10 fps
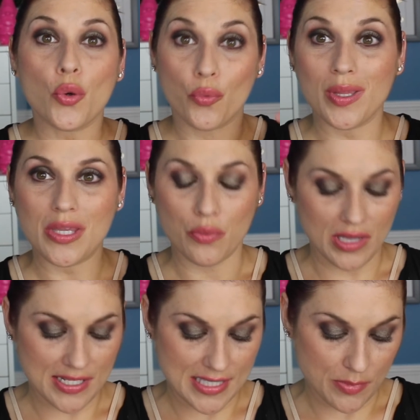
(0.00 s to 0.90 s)
really,
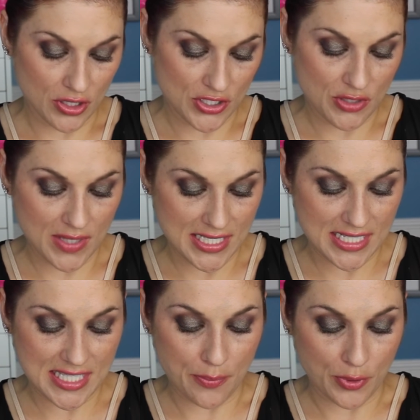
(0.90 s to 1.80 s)
really similar. So this
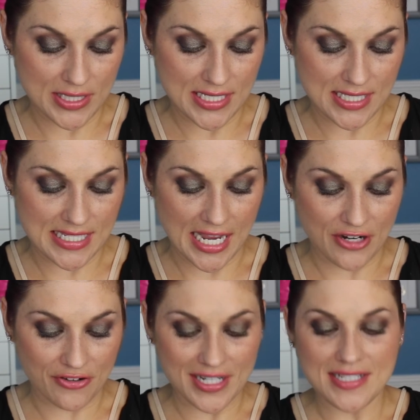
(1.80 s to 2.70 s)
is the Princess
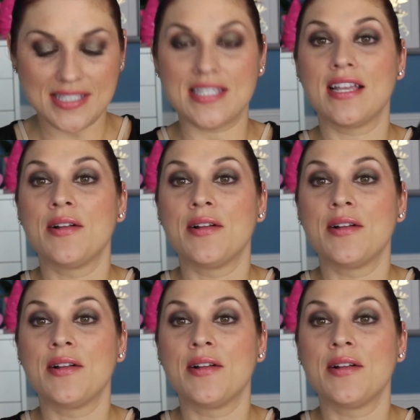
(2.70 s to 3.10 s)
Daiquiris,